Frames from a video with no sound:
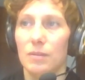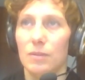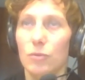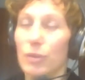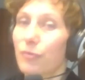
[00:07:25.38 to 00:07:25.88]

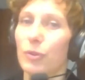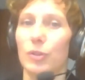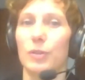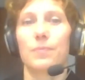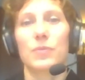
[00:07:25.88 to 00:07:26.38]

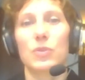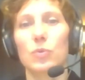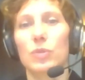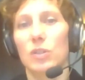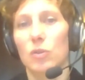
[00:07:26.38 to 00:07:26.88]
refer
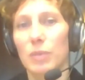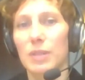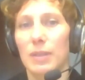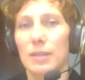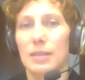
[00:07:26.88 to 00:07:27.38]
to the
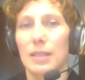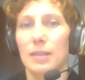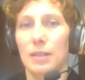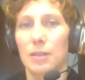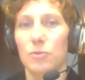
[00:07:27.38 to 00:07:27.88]
commitments that the
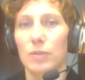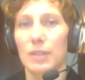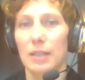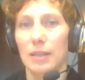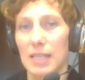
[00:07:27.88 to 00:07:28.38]
country
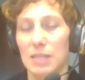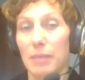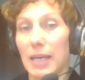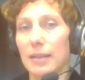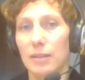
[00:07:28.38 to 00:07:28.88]
has
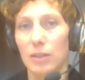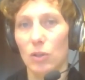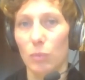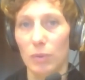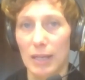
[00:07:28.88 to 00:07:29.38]
made at the
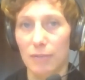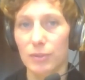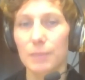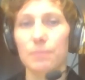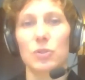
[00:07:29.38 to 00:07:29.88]
global
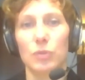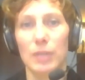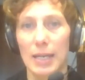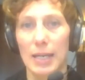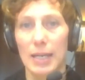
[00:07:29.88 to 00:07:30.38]
level to
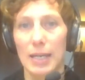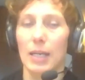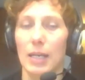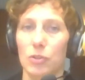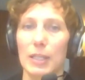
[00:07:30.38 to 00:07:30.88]
then
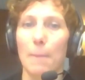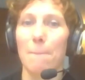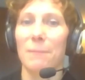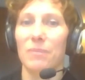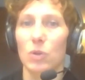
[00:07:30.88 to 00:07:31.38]
actually
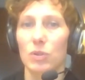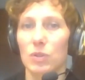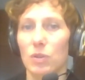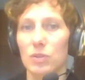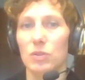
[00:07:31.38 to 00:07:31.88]

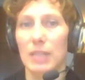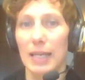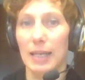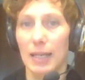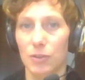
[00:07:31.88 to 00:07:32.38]
also
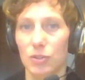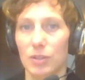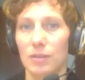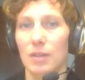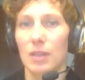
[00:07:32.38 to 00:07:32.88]
take
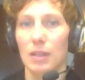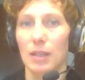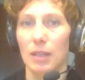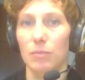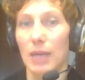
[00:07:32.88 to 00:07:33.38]
action
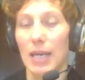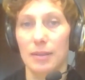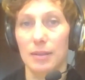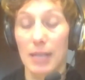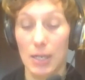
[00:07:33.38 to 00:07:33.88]
at
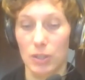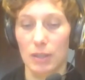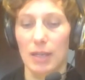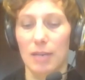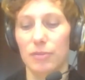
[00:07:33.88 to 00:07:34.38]
the national
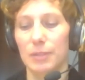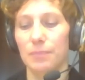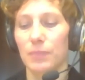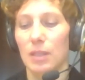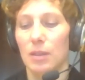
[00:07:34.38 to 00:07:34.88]
level.
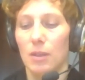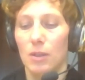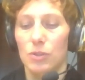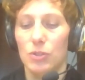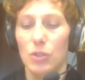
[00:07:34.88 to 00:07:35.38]

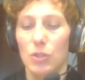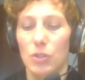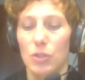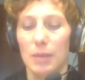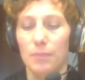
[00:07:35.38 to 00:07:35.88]

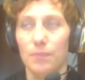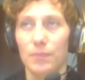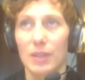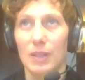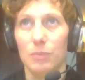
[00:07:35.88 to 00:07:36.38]
So
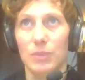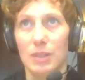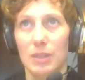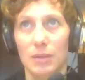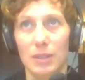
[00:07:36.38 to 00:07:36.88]

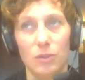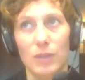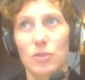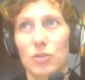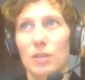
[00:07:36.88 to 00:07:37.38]
the
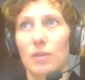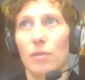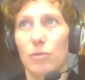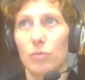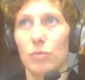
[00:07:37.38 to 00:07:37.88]
convention,
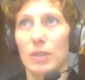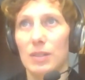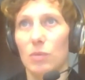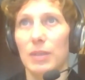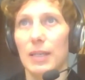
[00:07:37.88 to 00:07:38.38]
through its
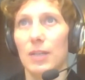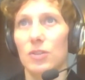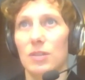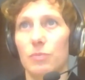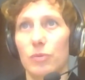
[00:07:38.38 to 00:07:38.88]

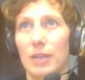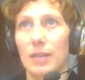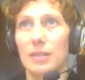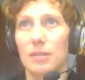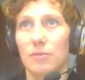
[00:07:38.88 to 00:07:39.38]
obligations,
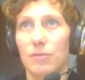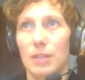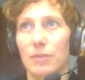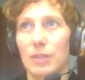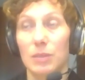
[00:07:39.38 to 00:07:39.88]
provides a
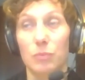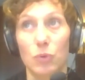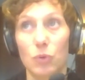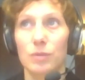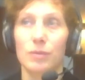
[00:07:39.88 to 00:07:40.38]
very, very
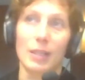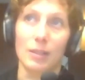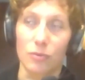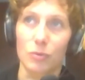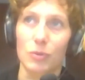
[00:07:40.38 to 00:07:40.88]
important
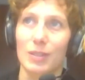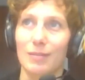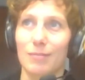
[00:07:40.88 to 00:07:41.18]
and, of course,